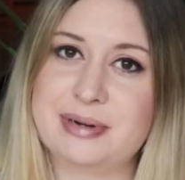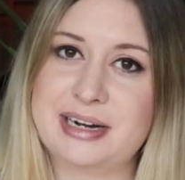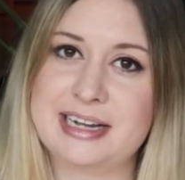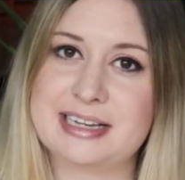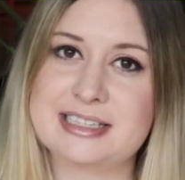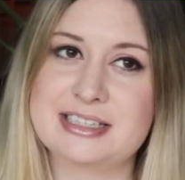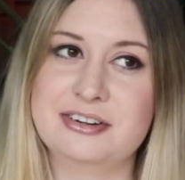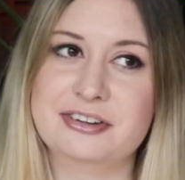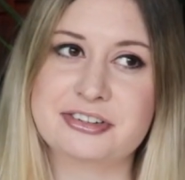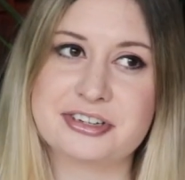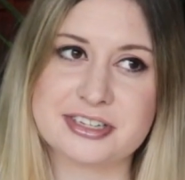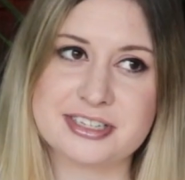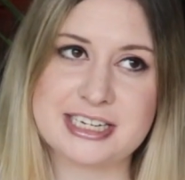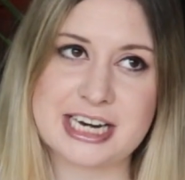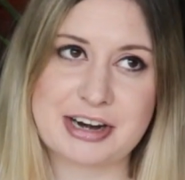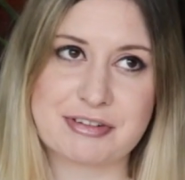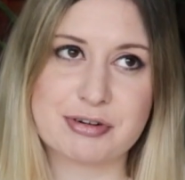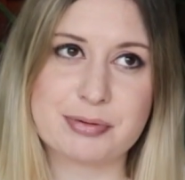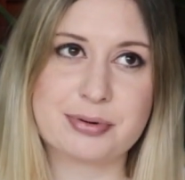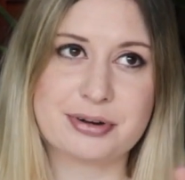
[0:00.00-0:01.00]
mask, not just
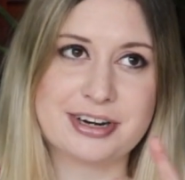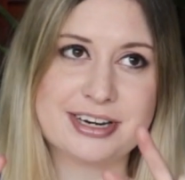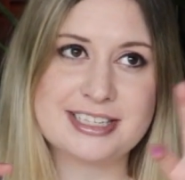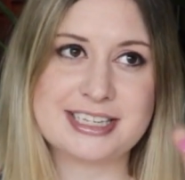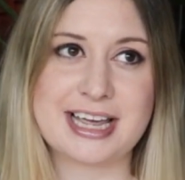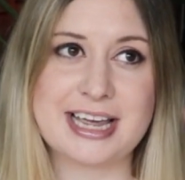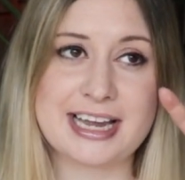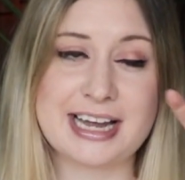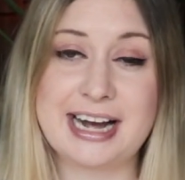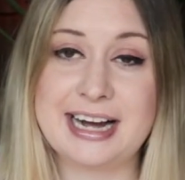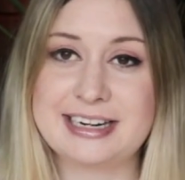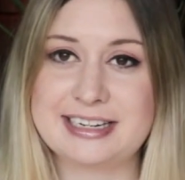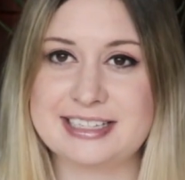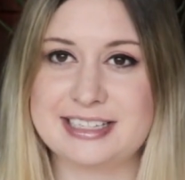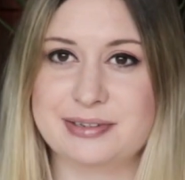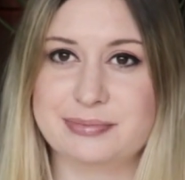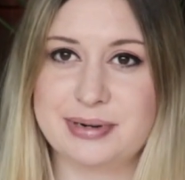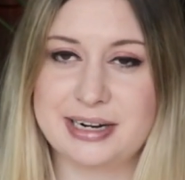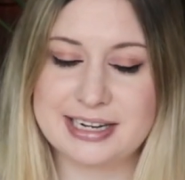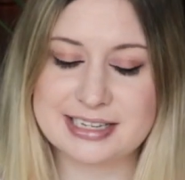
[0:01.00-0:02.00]
everybody saying
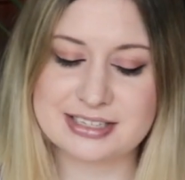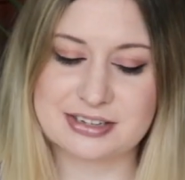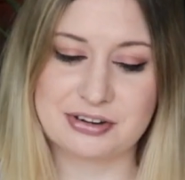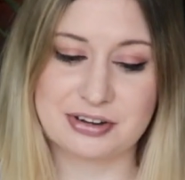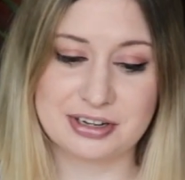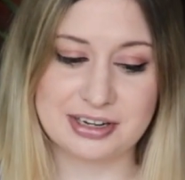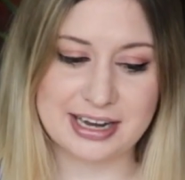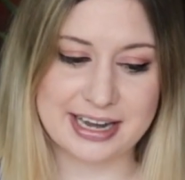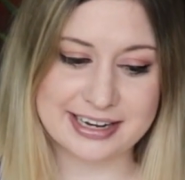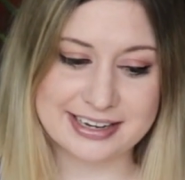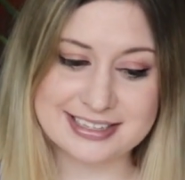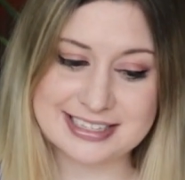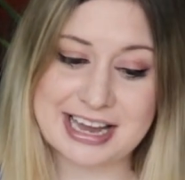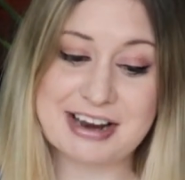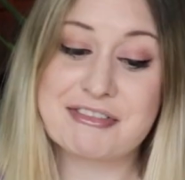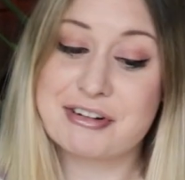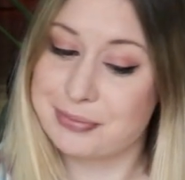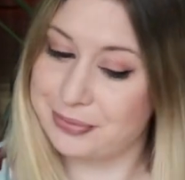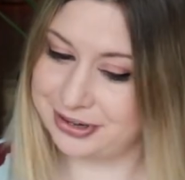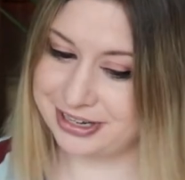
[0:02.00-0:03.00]
artisan mask online, because
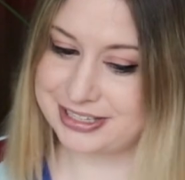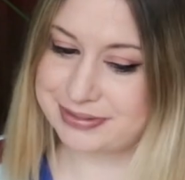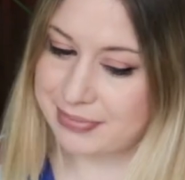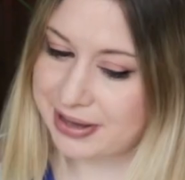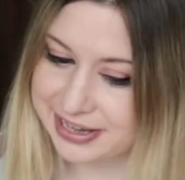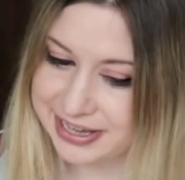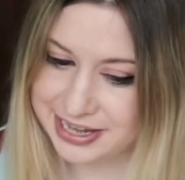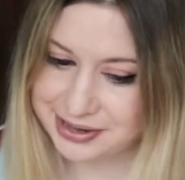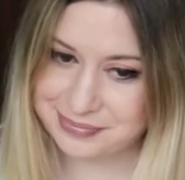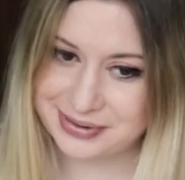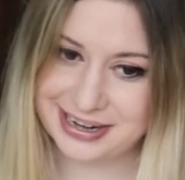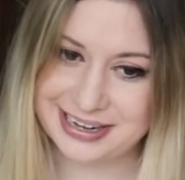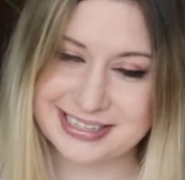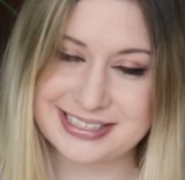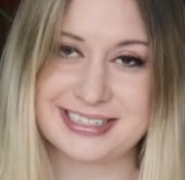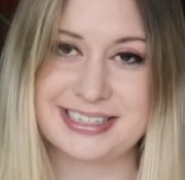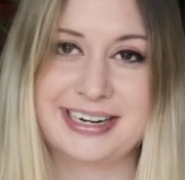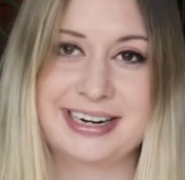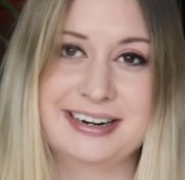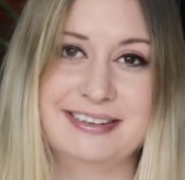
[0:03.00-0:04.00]
everybody's making
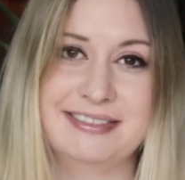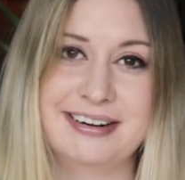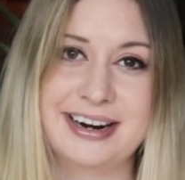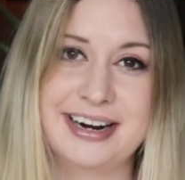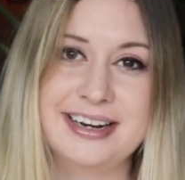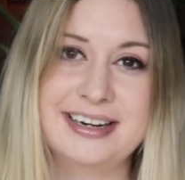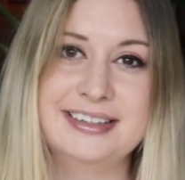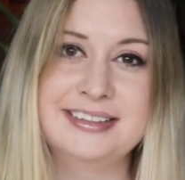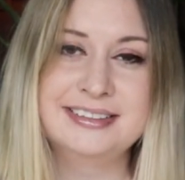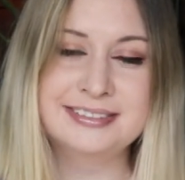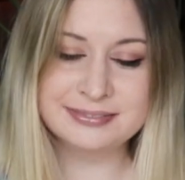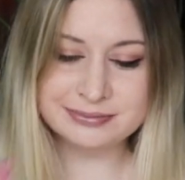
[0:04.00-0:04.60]
masks now, right?